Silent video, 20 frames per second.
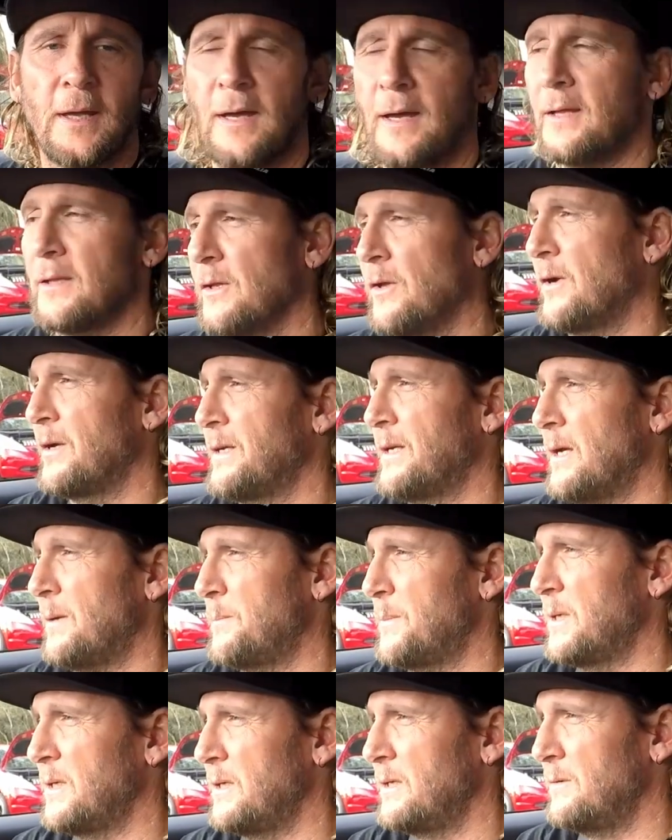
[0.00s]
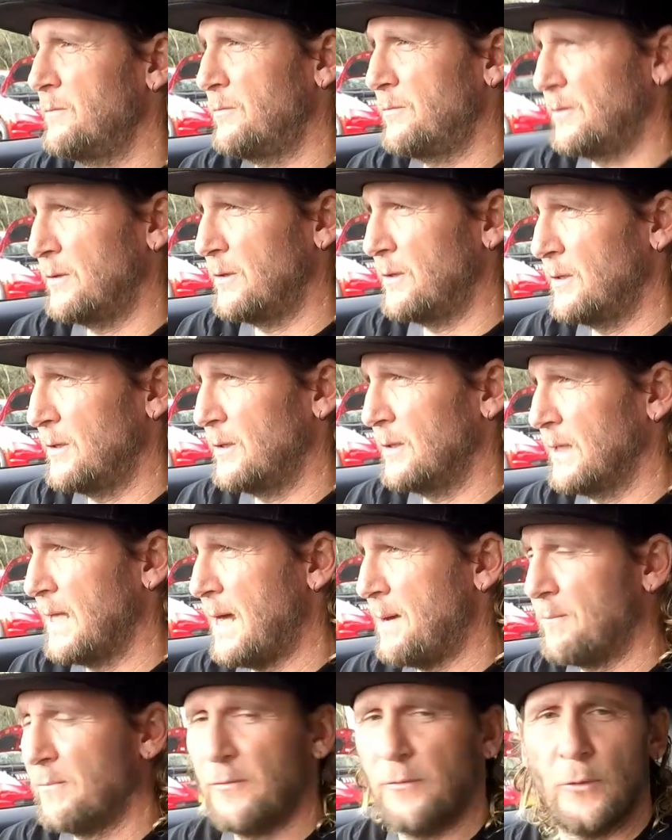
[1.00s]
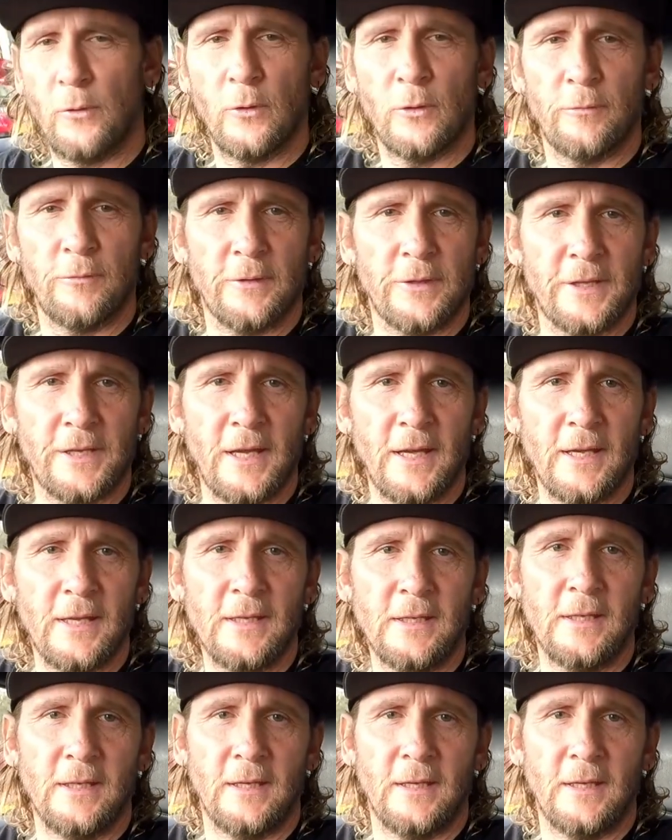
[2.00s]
lined up here for lap 4 for the day.